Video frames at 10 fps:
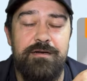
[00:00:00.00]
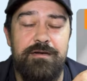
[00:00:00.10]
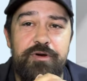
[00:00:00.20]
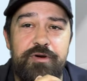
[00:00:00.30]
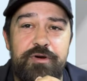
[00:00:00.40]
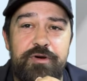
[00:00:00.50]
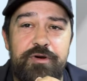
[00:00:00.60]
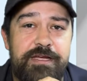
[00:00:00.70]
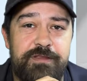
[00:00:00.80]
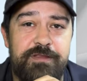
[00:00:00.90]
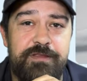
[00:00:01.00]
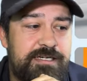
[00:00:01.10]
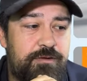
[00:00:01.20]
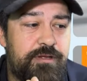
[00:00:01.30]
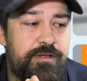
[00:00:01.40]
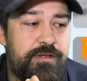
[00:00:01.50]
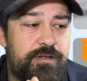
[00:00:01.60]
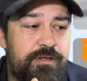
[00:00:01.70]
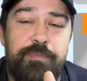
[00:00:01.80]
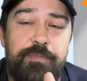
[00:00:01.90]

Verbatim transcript: I can put a link for that down below.